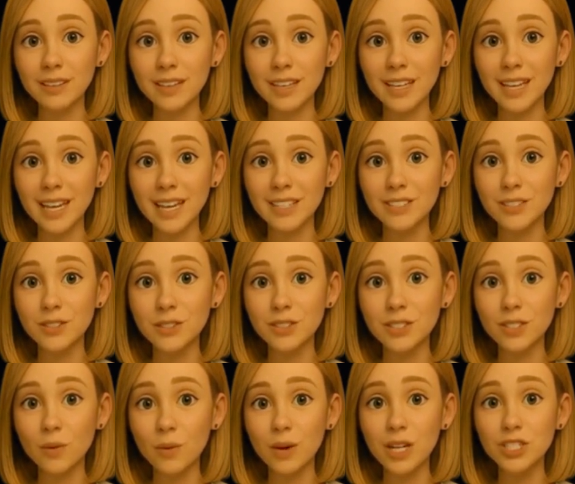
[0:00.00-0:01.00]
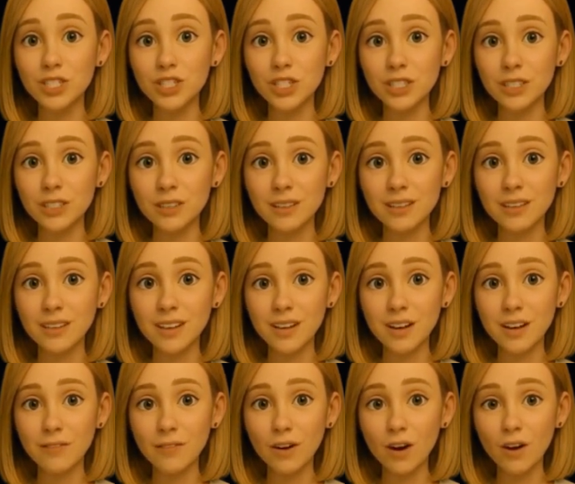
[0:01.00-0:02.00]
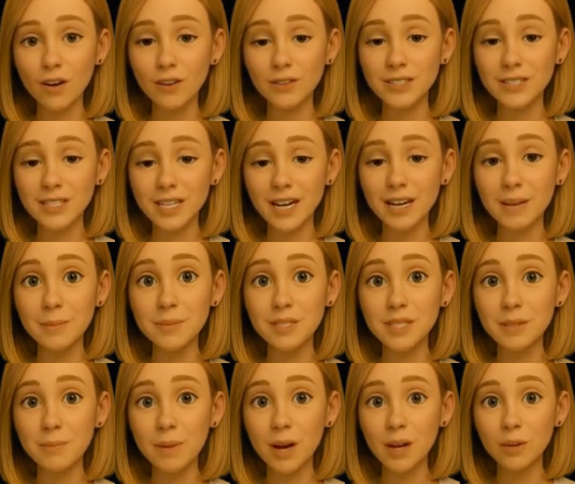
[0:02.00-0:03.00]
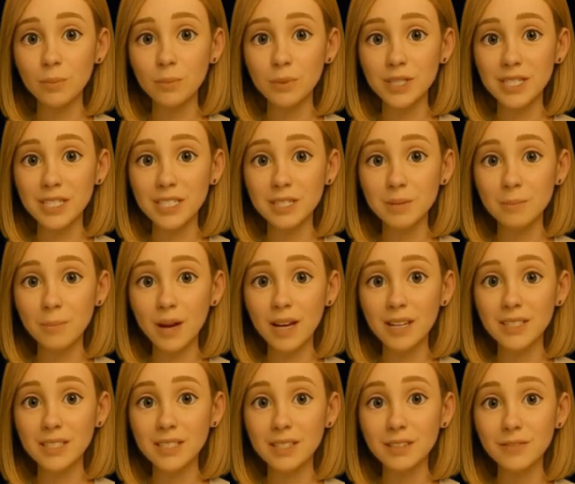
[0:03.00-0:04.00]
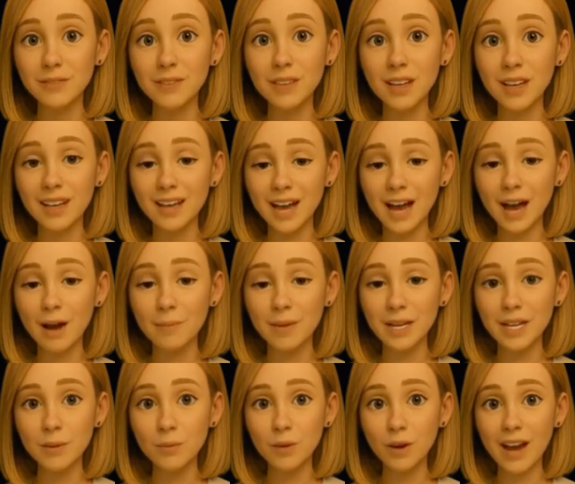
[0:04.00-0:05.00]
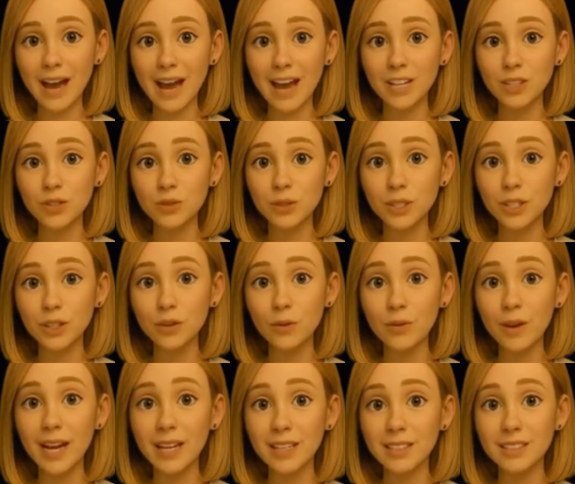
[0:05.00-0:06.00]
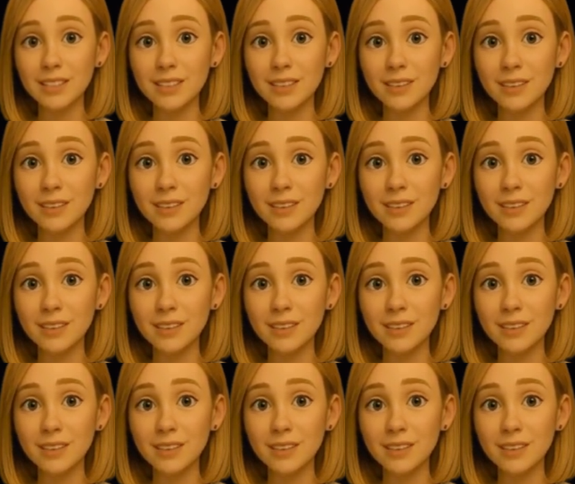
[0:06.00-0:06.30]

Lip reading: It answers the question, of all the times the model predicted positive, how many were actually correct?